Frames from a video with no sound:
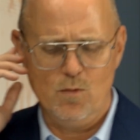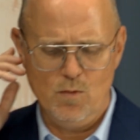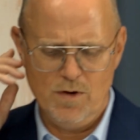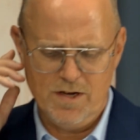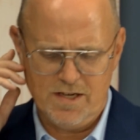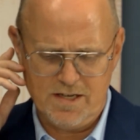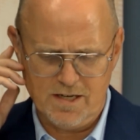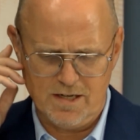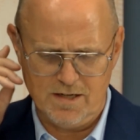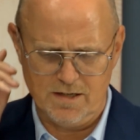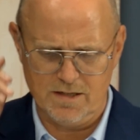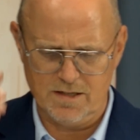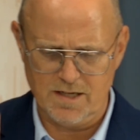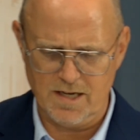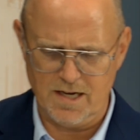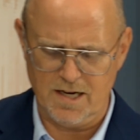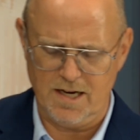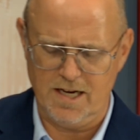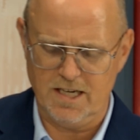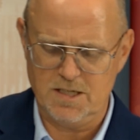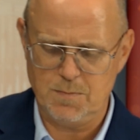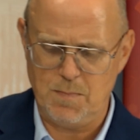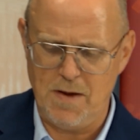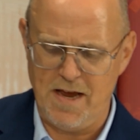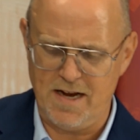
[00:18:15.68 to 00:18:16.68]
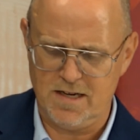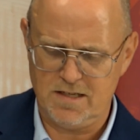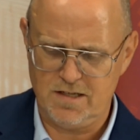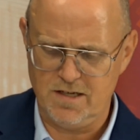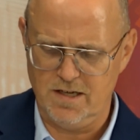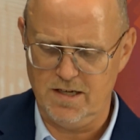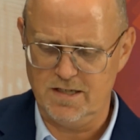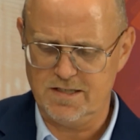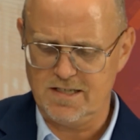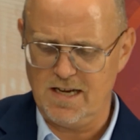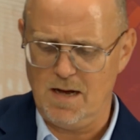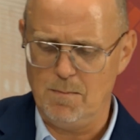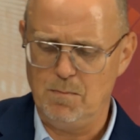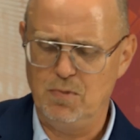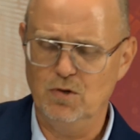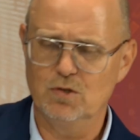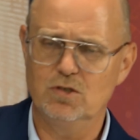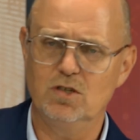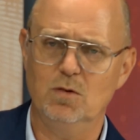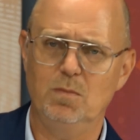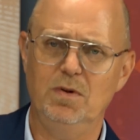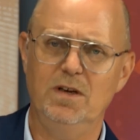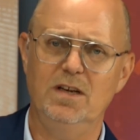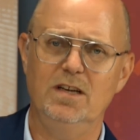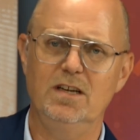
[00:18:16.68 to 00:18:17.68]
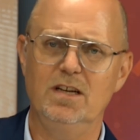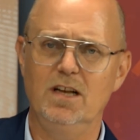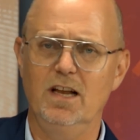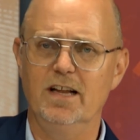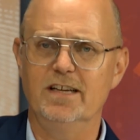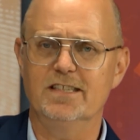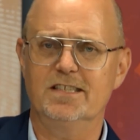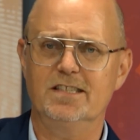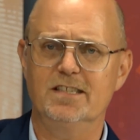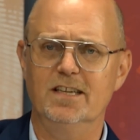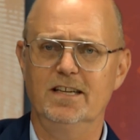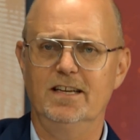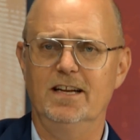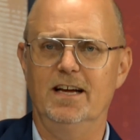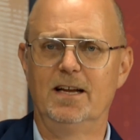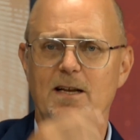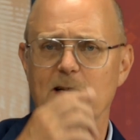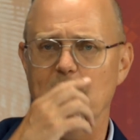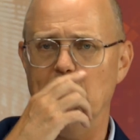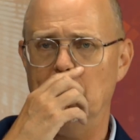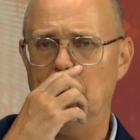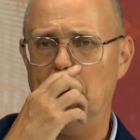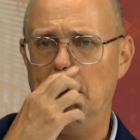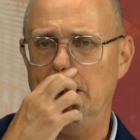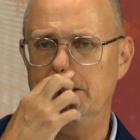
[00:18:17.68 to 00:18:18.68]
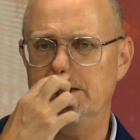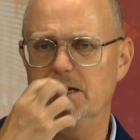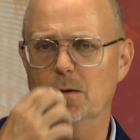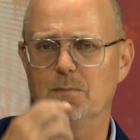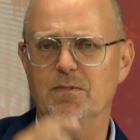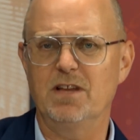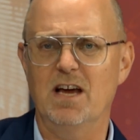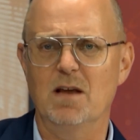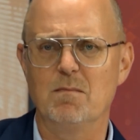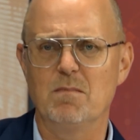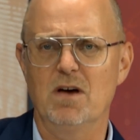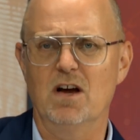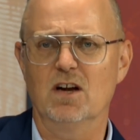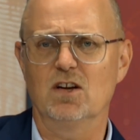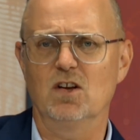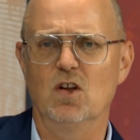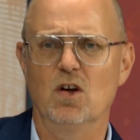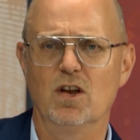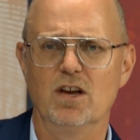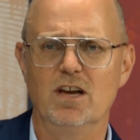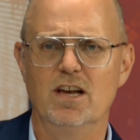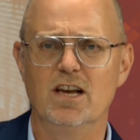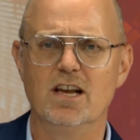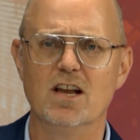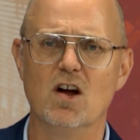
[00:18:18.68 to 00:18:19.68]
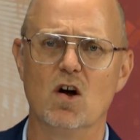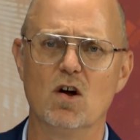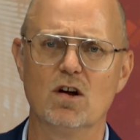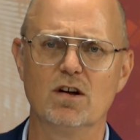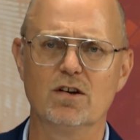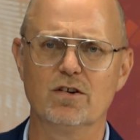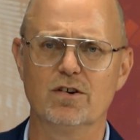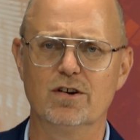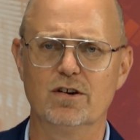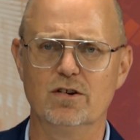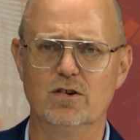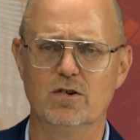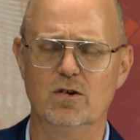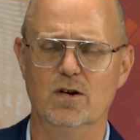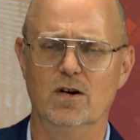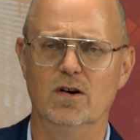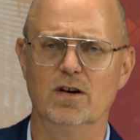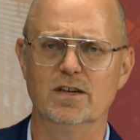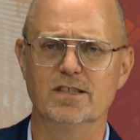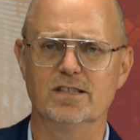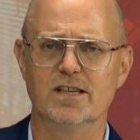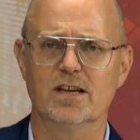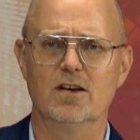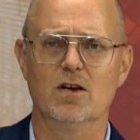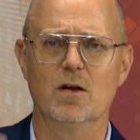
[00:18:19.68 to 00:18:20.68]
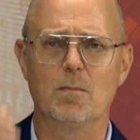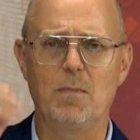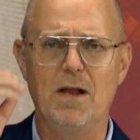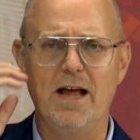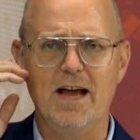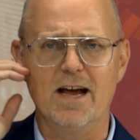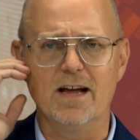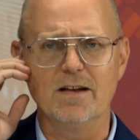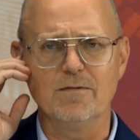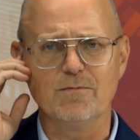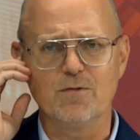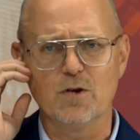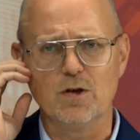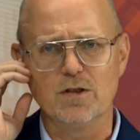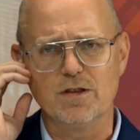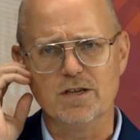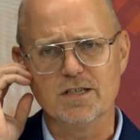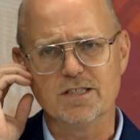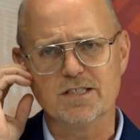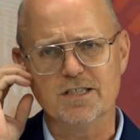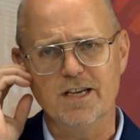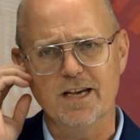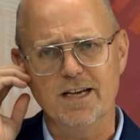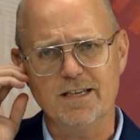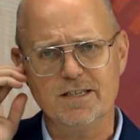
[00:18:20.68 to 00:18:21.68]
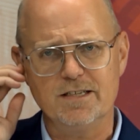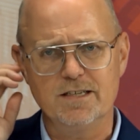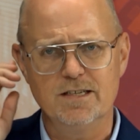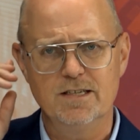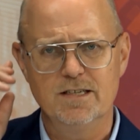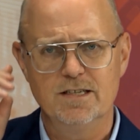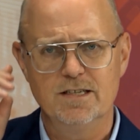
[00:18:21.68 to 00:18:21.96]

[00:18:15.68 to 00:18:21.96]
we can expect Sampo to be listed and Topdanmark not any longer, or is there a plan for this yet?